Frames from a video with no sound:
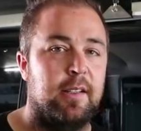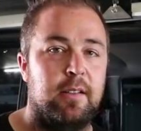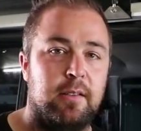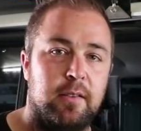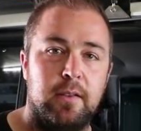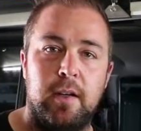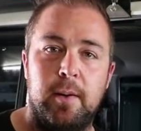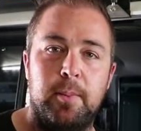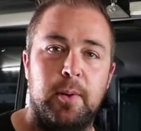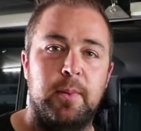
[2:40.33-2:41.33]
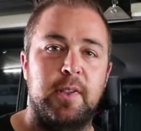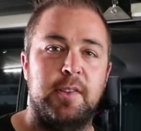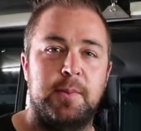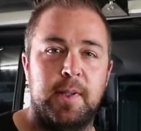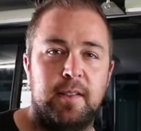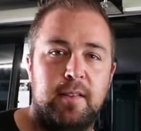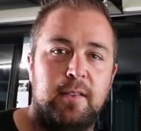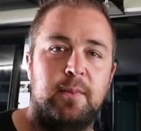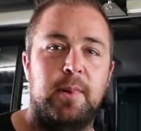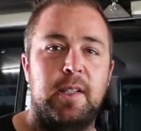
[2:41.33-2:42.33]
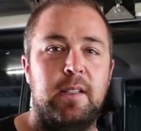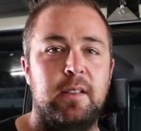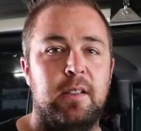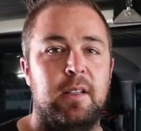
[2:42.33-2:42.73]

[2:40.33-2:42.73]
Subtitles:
than I probably expected it to be,